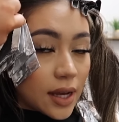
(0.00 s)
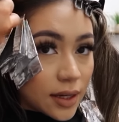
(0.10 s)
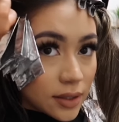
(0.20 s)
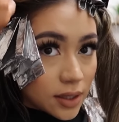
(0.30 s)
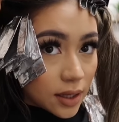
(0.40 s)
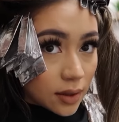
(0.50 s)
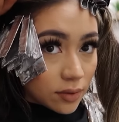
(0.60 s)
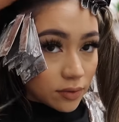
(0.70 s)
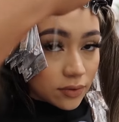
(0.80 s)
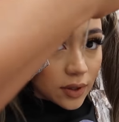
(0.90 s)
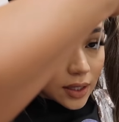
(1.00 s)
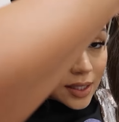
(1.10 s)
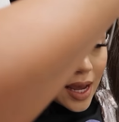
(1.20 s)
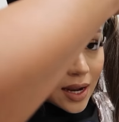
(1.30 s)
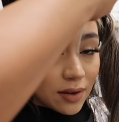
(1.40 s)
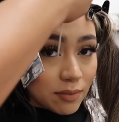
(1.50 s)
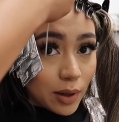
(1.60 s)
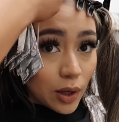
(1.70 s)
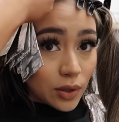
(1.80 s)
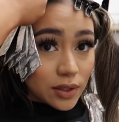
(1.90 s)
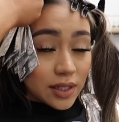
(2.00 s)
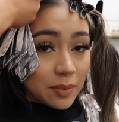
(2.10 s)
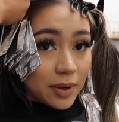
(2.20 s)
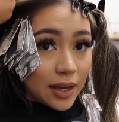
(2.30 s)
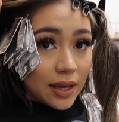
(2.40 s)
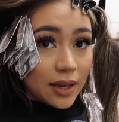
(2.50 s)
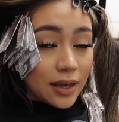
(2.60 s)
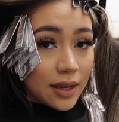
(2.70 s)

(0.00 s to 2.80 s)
showing ton of a ton of blonde up here.